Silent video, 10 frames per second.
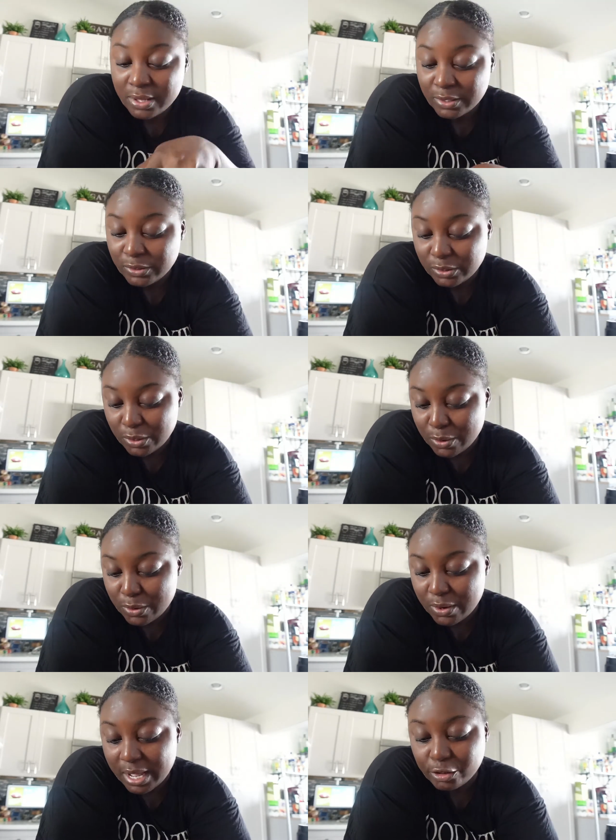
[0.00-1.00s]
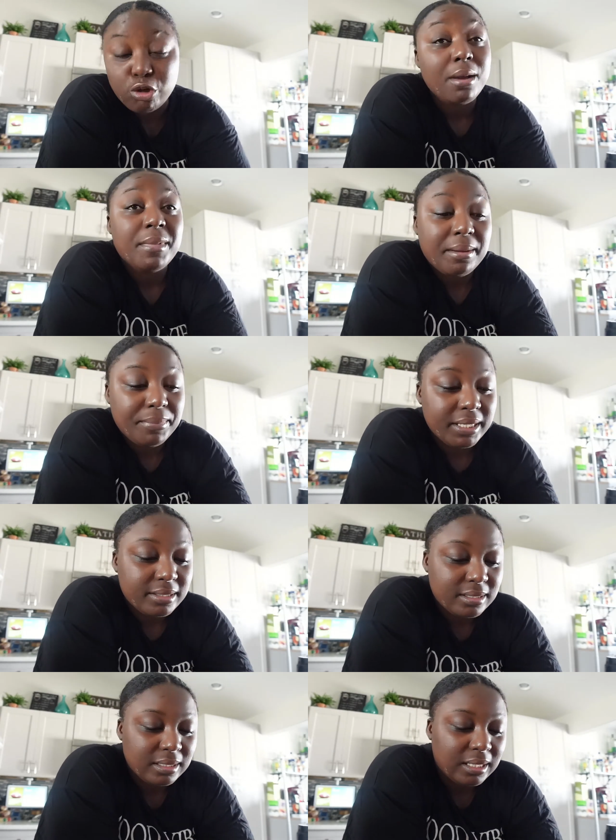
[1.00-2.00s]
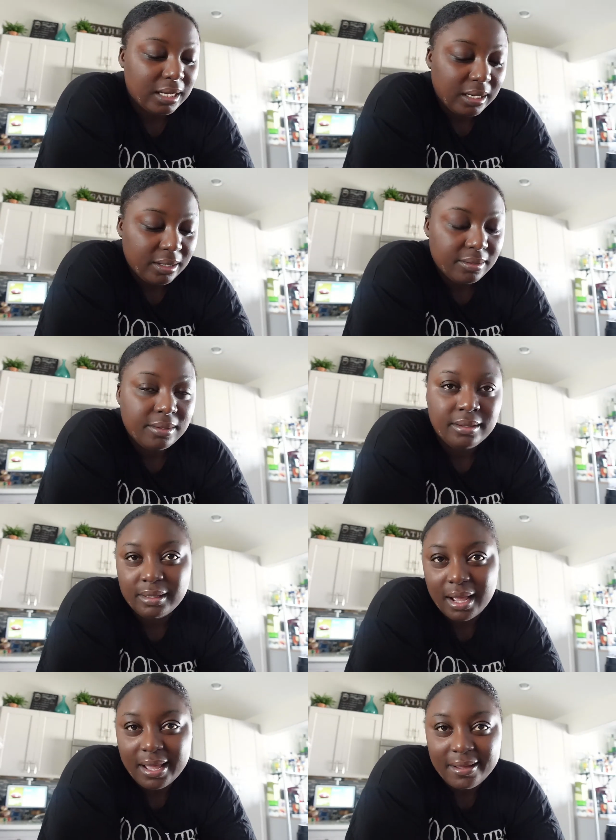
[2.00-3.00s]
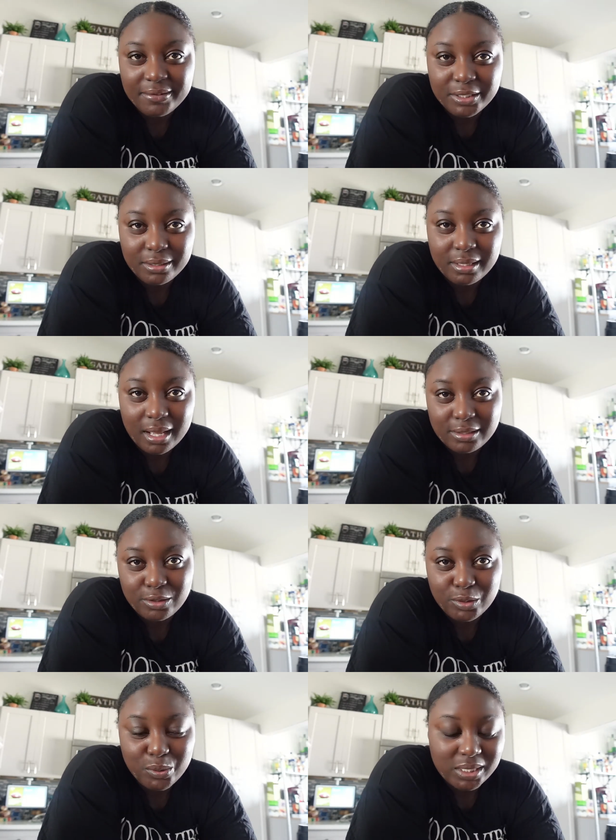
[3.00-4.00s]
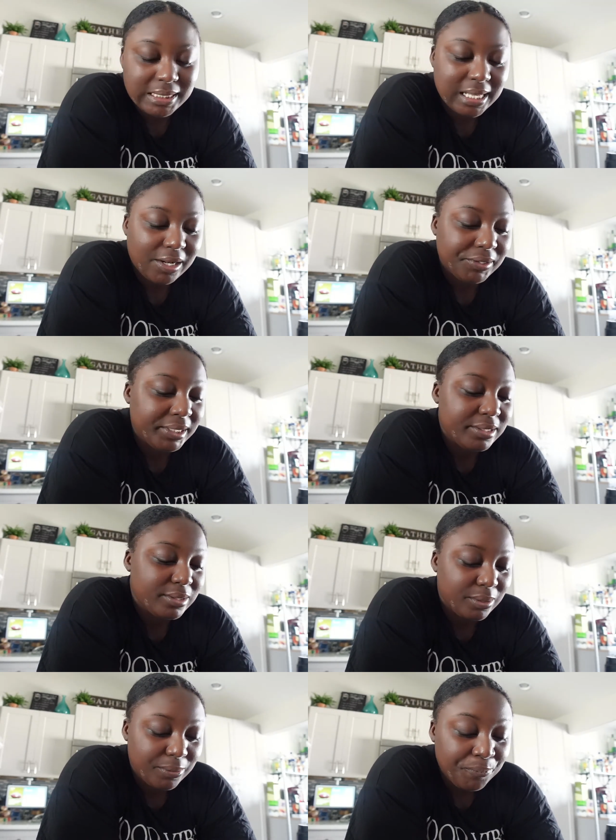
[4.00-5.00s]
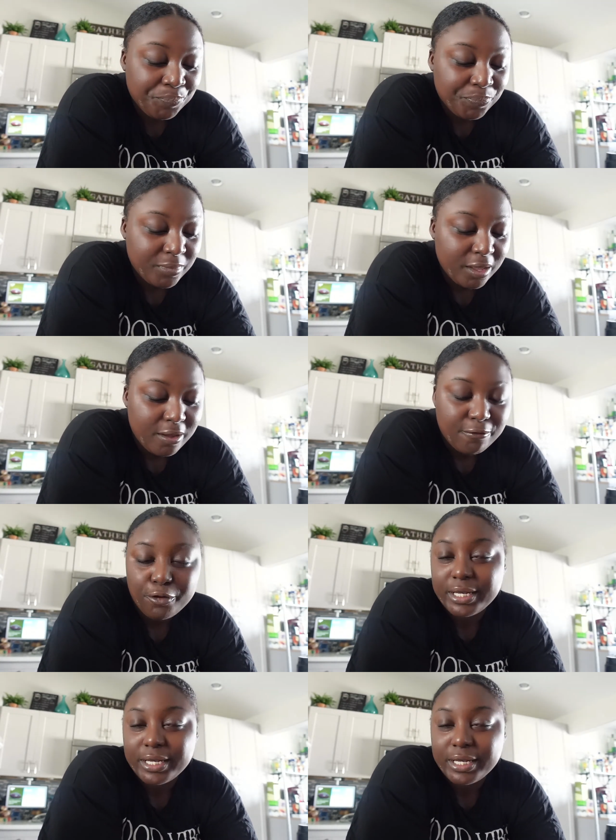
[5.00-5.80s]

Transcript: So I try my best to like not have a lot to do on Saturdays. So for